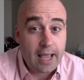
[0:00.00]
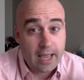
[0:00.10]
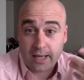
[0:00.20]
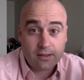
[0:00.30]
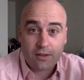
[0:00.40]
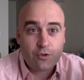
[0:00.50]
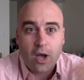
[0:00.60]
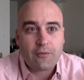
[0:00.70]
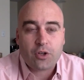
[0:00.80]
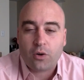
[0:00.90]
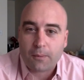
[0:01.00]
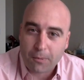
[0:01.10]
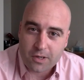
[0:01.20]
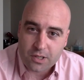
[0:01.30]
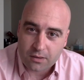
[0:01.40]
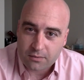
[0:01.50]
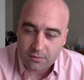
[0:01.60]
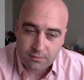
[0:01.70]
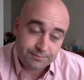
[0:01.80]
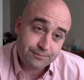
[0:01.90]
And if you have to go to prison,
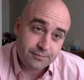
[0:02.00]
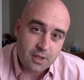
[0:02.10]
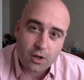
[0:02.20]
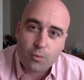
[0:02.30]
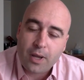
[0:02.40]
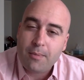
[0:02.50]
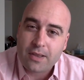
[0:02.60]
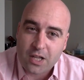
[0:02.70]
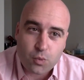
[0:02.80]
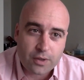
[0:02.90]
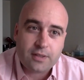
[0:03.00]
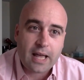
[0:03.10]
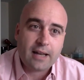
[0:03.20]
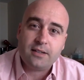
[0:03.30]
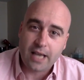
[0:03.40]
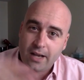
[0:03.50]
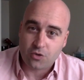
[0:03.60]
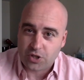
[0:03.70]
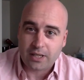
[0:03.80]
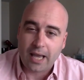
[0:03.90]
maybe that's what that
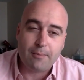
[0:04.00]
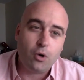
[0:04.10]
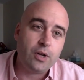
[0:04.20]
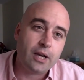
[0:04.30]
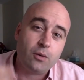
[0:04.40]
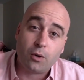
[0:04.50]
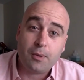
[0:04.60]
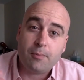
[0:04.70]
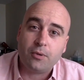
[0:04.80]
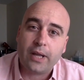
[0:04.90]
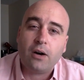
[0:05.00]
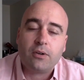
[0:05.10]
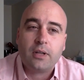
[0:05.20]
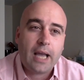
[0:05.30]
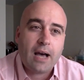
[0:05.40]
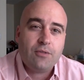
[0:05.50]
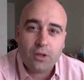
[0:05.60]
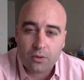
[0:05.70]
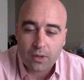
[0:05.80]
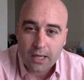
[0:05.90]
entails in Cambodia, where people now really have
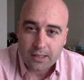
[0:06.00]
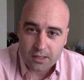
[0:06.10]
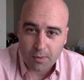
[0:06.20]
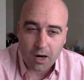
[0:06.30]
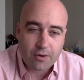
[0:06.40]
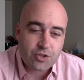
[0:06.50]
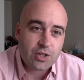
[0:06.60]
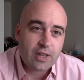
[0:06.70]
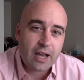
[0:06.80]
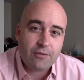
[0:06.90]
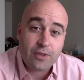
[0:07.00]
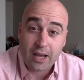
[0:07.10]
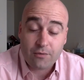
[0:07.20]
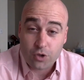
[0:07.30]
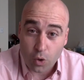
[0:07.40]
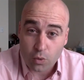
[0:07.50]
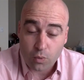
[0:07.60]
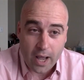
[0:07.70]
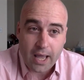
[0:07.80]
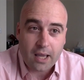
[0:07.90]
no democracy. They have no
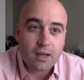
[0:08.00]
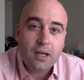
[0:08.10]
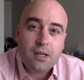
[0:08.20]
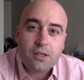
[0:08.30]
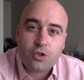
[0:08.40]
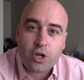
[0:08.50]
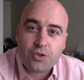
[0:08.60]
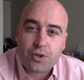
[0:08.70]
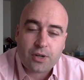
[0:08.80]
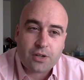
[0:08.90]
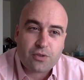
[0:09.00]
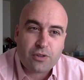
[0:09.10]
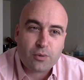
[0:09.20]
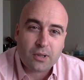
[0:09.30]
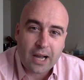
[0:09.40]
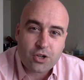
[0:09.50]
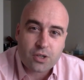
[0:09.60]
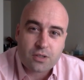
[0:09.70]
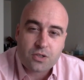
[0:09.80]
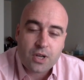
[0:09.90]
way to change their country through
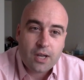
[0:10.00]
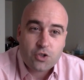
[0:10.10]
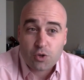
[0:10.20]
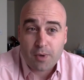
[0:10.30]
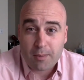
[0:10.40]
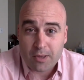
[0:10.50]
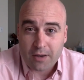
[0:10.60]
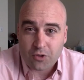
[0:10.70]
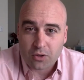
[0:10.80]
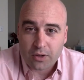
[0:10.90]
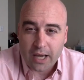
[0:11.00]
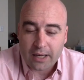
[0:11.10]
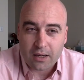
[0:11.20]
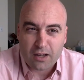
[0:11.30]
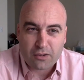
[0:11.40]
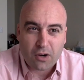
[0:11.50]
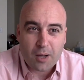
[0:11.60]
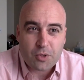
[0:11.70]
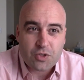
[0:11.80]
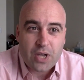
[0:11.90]
elections, so maybe they have to look at other
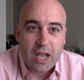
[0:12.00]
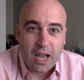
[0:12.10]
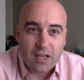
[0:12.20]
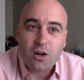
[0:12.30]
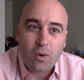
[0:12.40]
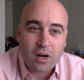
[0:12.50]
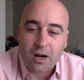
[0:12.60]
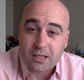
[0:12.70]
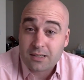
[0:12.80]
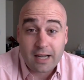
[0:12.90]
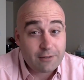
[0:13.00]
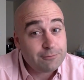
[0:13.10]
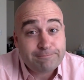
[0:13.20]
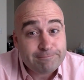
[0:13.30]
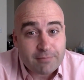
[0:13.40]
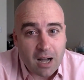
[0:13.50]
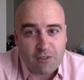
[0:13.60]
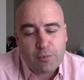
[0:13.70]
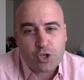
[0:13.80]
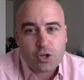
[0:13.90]
options. And you know what? Honestly,
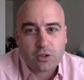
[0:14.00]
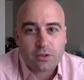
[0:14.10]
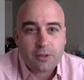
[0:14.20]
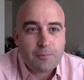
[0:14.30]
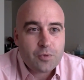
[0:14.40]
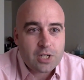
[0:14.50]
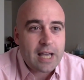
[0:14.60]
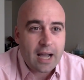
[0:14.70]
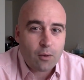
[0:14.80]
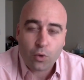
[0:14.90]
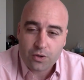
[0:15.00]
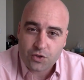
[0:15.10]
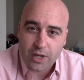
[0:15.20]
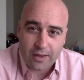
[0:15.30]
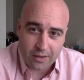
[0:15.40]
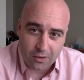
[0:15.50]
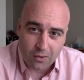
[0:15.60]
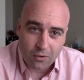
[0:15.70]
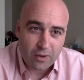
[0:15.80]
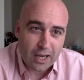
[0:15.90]
I've matured. Today, I wouldn't say that at
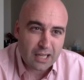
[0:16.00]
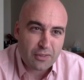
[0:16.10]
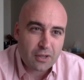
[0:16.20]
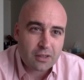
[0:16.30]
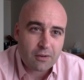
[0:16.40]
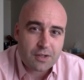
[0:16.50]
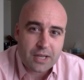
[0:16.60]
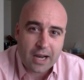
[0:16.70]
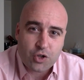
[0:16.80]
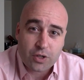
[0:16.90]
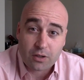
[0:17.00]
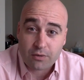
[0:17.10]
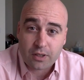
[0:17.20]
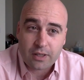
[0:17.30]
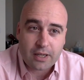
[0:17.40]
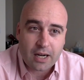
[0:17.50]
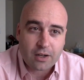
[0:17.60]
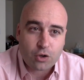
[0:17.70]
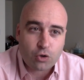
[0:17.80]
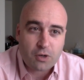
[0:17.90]
all. And I think there is actually a really kind
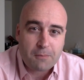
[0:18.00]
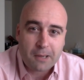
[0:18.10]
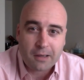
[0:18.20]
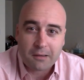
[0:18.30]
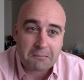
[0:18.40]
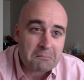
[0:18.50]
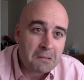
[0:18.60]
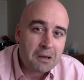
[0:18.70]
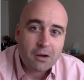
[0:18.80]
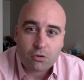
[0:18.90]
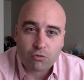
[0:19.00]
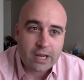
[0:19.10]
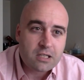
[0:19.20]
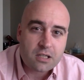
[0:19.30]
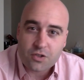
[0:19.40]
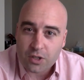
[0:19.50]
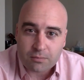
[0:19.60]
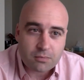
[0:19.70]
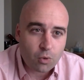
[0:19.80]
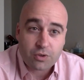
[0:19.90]
of creeping
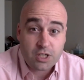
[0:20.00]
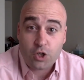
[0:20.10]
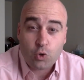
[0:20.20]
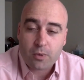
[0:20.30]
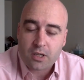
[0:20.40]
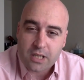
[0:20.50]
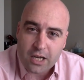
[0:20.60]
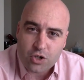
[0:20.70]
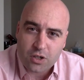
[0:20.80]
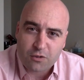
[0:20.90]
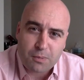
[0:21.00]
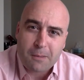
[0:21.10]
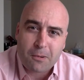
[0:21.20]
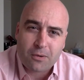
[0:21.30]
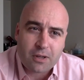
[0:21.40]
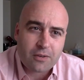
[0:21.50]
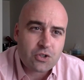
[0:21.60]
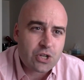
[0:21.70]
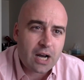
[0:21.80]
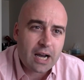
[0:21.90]
racism or dehumanization of people on the other
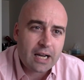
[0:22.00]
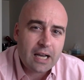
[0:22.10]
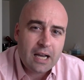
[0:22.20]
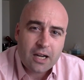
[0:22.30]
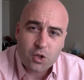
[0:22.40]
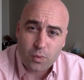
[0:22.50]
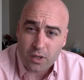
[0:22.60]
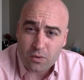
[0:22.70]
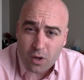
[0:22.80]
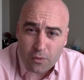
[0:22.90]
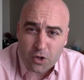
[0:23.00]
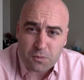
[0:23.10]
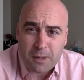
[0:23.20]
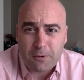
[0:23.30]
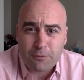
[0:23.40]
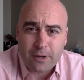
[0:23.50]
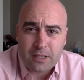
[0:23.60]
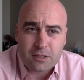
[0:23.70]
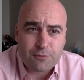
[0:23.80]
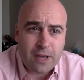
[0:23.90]
side. Because when you know those people
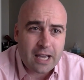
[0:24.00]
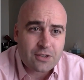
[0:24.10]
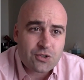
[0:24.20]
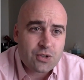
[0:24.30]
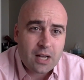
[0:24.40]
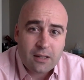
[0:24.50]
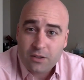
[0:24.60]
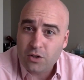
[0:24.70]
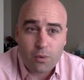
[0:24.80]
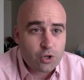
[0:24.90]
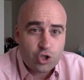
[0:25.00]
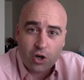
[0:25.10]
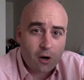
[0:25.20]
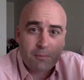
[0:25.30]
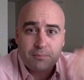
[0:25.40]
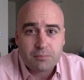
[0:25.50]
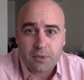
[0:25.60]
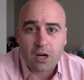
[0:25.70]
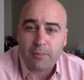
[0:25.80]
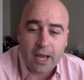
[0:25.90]
face to face, you know a sharp
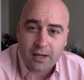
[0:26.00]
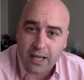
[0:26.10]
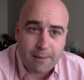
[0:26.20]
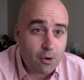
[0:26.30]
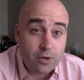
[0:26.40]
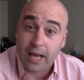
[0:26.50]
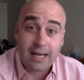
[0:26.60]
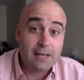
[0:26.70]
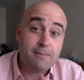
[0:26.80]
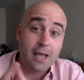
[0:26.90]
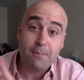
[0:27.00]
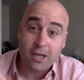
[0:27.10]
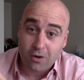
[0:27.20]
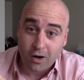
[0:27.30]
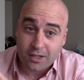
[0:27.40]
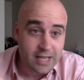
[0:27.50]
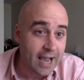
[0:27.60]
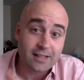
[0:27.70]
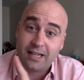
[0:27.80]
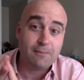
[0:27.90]
young man in Cambodia, and he may be an
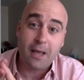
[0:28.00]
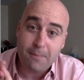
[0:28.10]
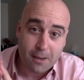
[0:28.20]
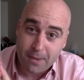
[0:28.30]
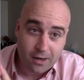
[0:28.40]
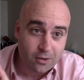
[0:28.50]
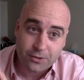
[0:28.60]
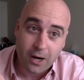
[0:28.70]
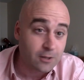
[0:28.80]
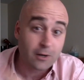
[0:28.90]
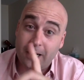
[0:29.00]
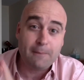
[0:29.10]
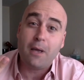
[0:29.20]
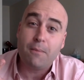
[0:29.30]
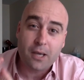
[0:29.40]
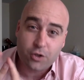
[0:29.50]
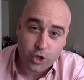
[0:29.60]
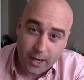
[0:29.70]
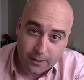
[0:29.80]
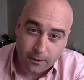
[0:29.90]
architect, and he may be a medical doctor, and he may be a
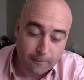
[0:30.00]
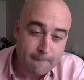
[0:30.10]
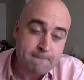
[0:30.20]
janitor.